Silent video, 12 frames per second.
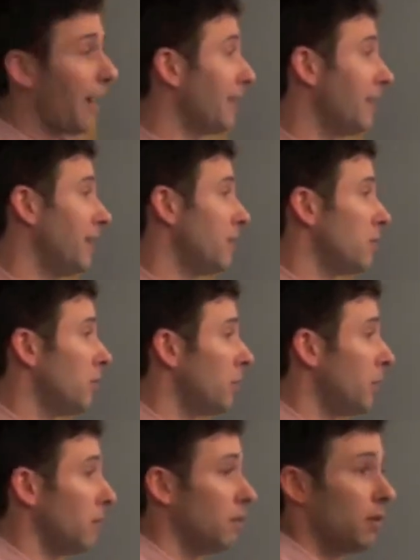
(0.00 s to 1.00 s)
I can't
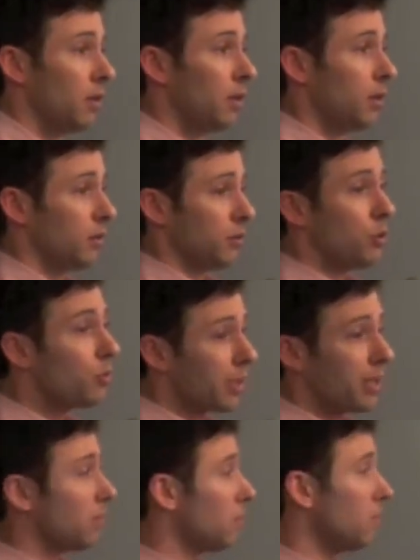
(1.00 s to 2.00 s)
do it you
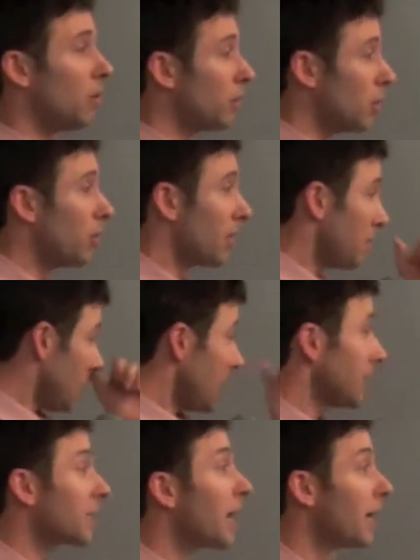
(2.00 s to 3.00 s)
can't do no you know what i mean
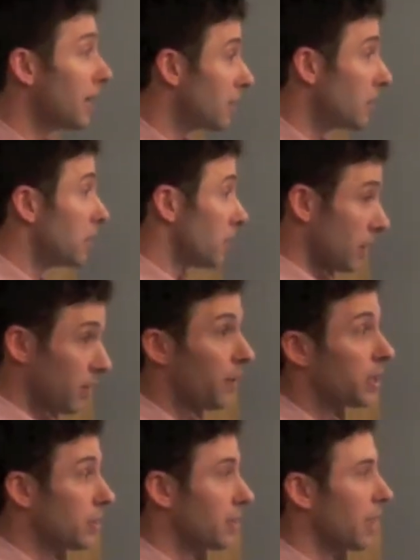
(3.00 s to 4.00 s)
it's got the, the
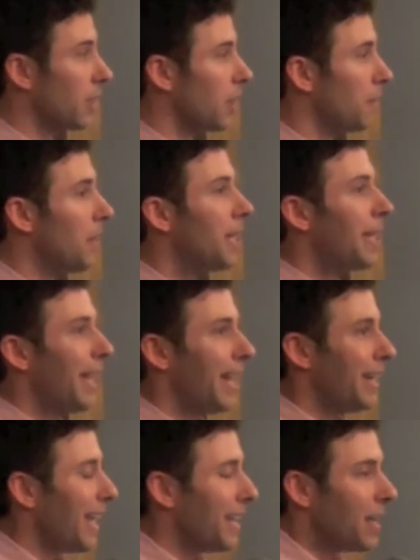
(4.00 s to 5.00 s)
conviction's got to come
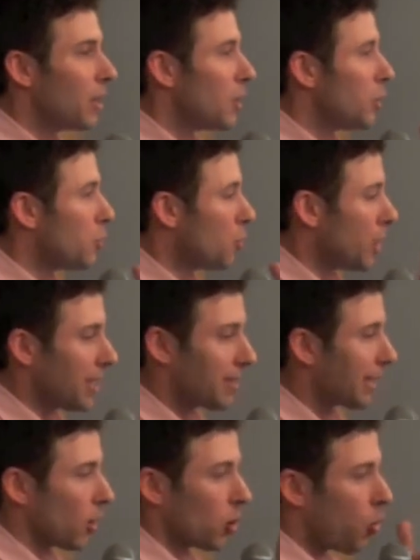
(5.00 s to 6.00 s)
and and then you
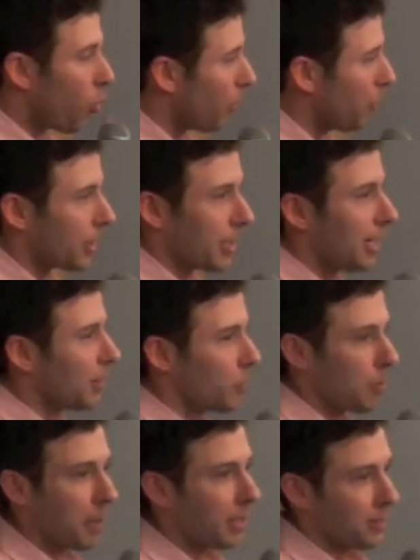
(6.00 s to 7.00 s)
it's like a corporate kind
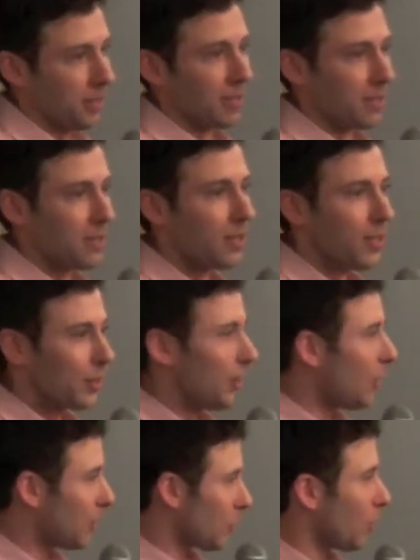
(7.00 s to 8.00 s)
of repentance
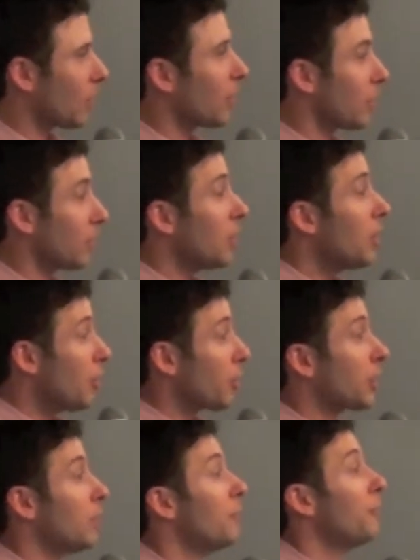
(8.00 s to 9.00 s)
you know or, or,
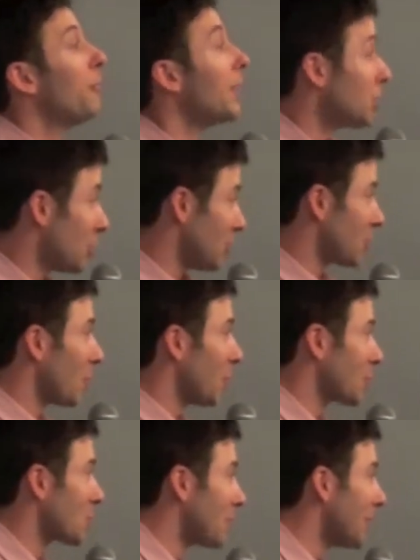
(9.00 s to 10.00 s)
or confession so
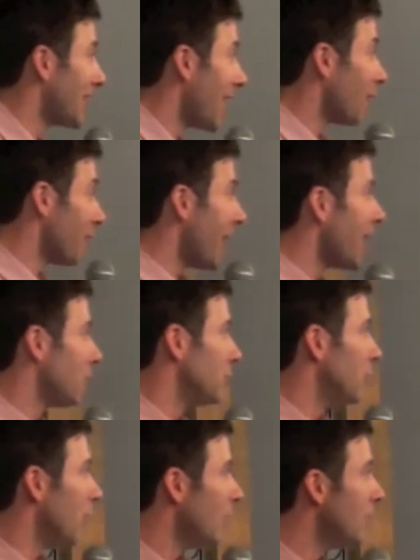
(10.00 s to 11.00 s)
to speak out loud
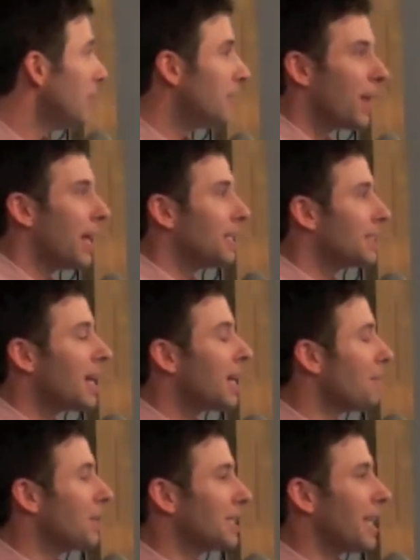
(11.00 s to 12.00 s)
you know and it's
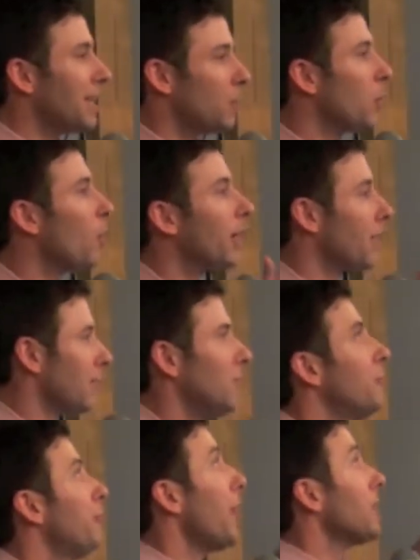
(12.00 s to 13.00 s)
not i'm not saying that we all got to
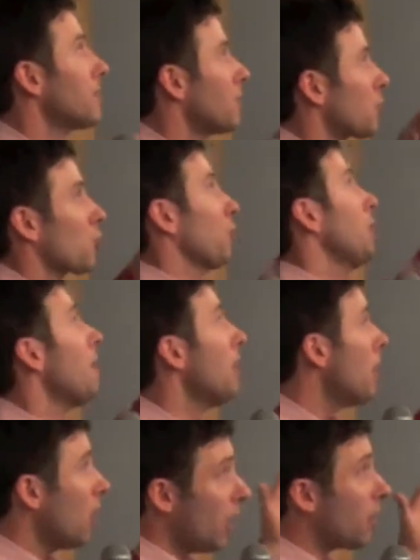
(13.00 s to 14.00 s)
confess and scream out
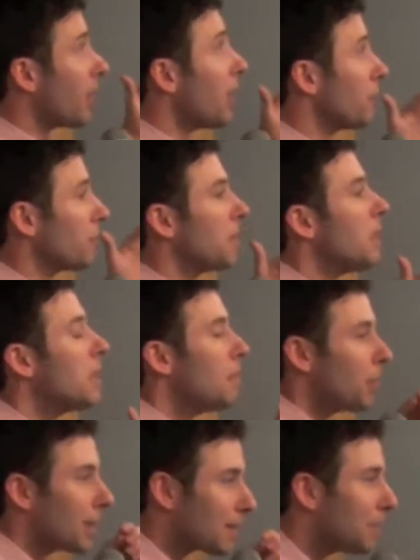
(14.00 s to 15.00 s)
oh god forgive me
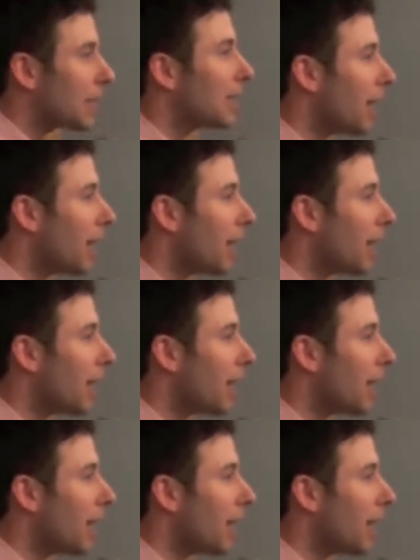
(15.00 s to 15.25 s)
but but